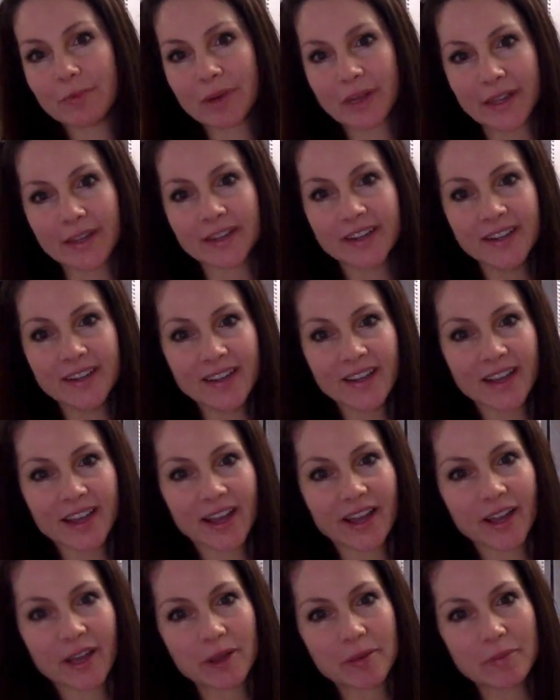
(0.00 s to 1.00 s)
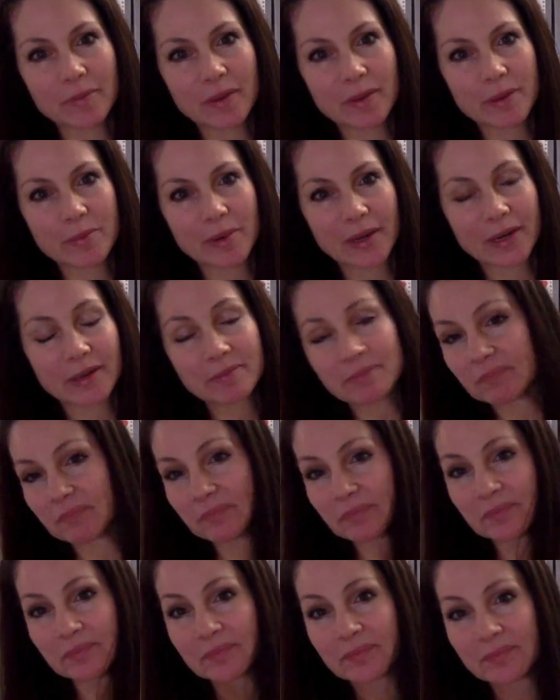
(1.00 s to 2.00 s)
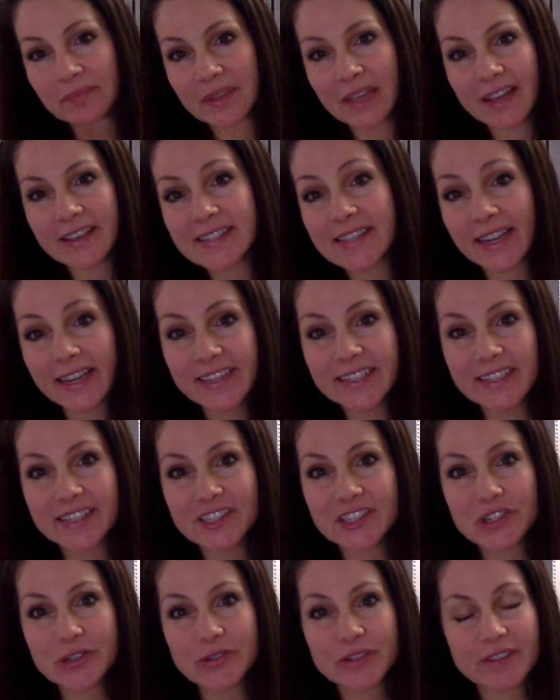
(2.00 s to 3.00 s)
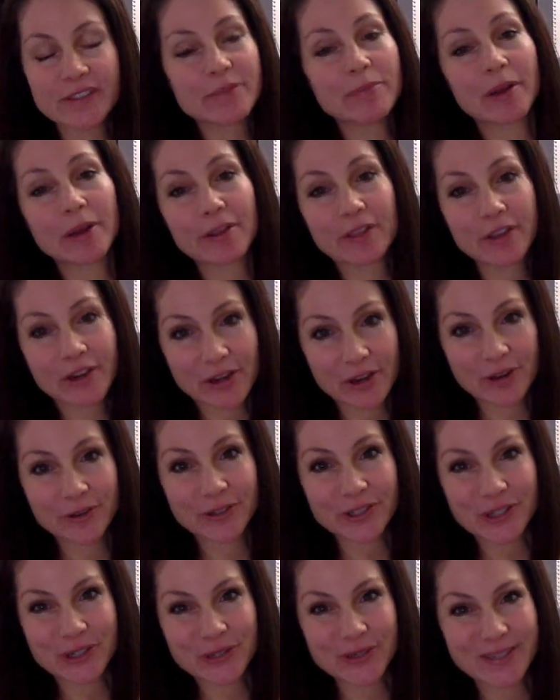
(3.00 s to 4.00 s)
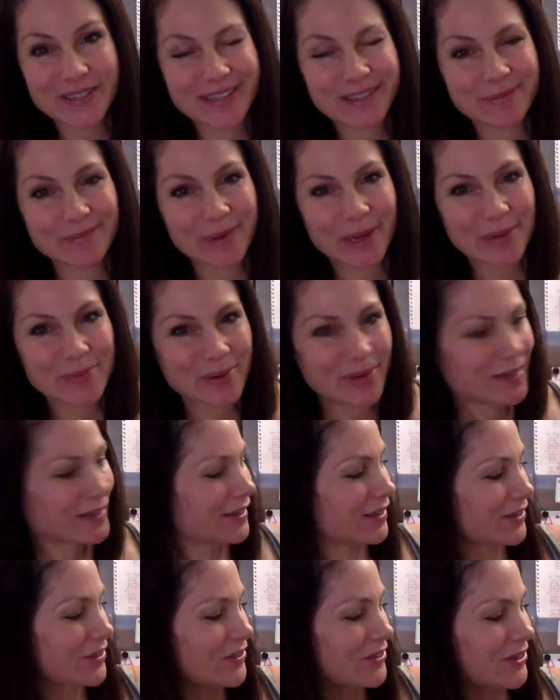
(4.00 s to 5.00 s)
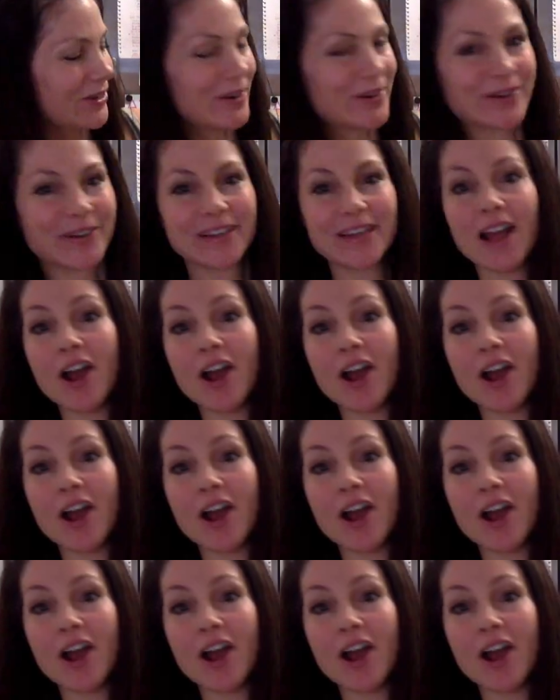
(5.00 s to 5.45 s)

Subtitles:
But a second day juice is better than no juice in my book. So